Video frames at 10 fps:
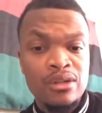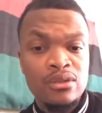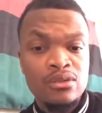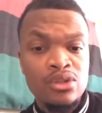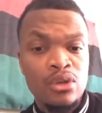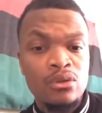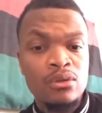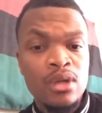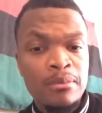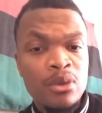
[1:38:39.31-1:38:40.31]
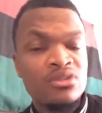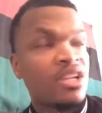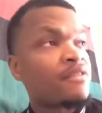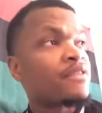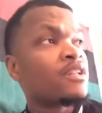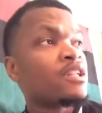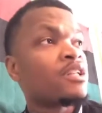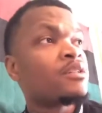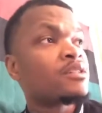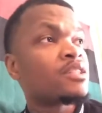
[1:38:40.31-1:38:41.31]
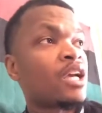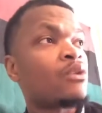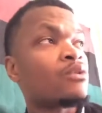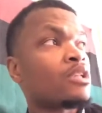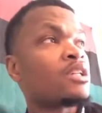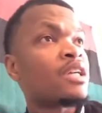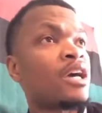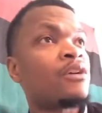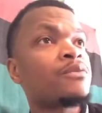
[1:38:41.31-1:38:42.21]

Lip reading: So most definitely stay on the lookout.